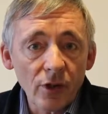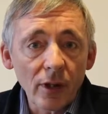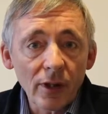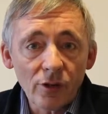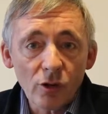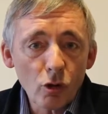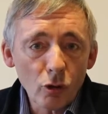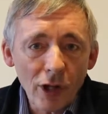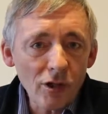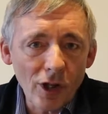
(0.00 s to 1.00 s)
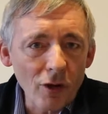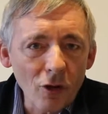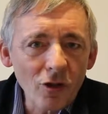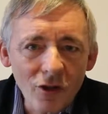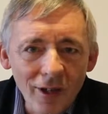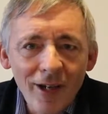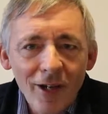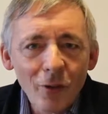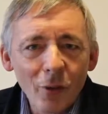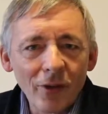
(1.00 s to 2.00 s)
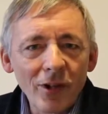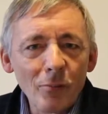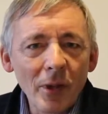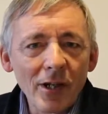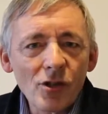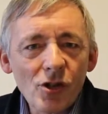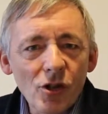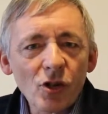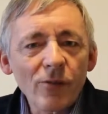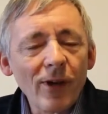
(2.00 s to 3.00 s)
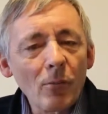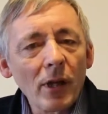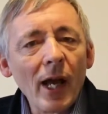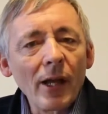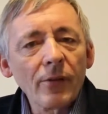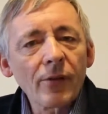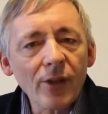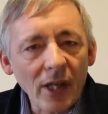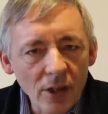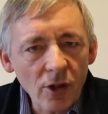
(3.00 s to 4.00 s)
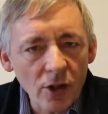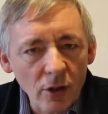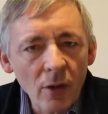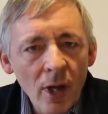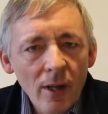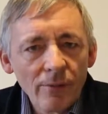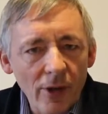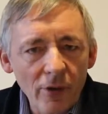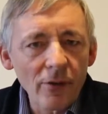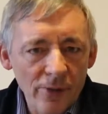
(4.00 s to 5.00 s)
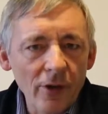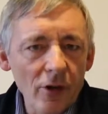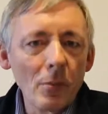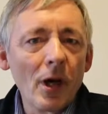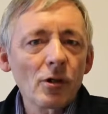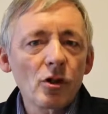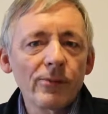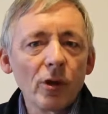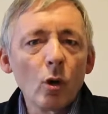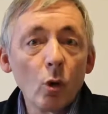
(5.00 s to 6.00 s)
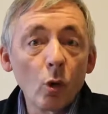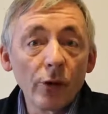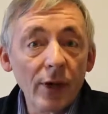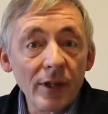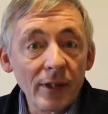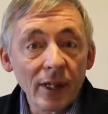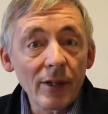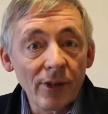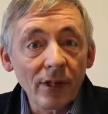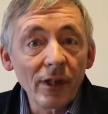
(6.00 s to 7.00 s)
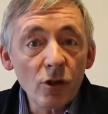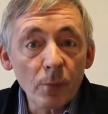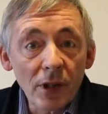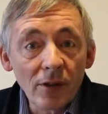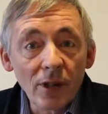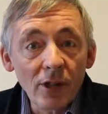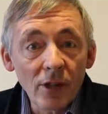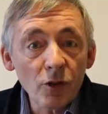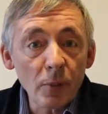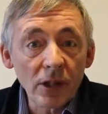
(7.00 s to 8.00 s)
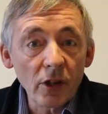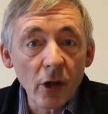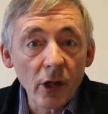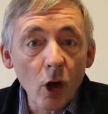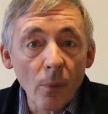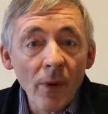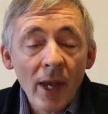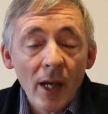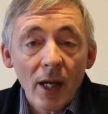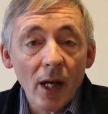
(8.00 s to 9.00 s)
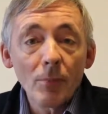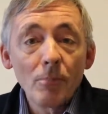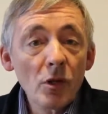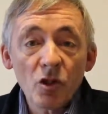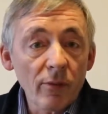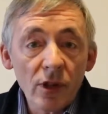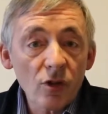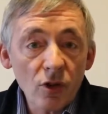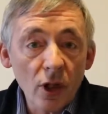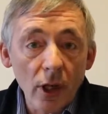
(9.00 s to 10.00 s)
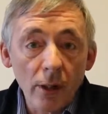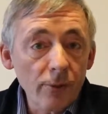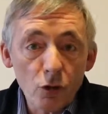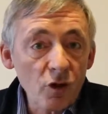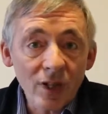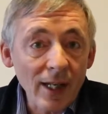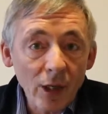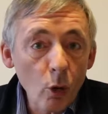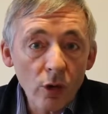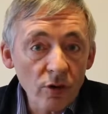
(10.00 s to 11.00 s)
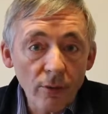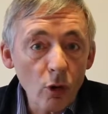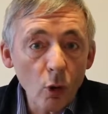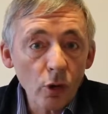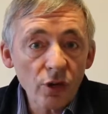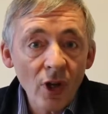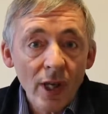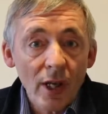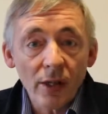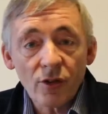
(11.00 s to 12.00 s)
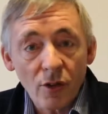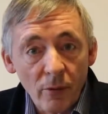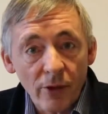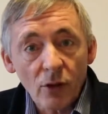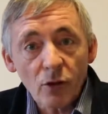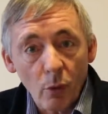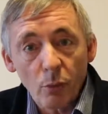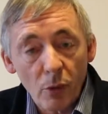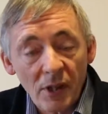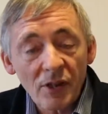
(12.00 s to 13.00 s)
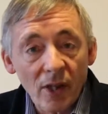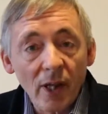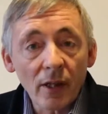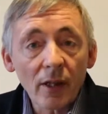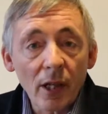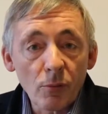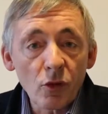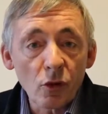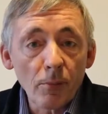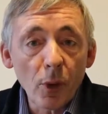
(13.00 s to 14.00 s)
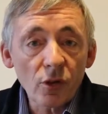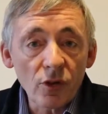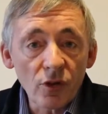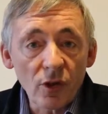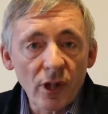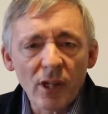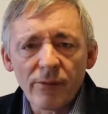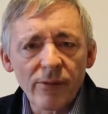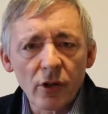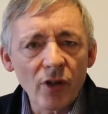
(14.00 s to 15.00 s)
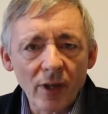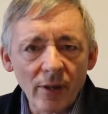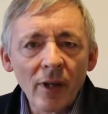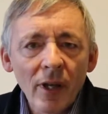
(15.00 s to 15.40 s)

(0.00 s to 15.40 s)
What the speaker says: a great generosity within the BH Church family, and thank you very, very much for all the giving that's been going on. Most of it's through standing orders, of course. Some of it, when we meet together, comes through the boxes, and there are various other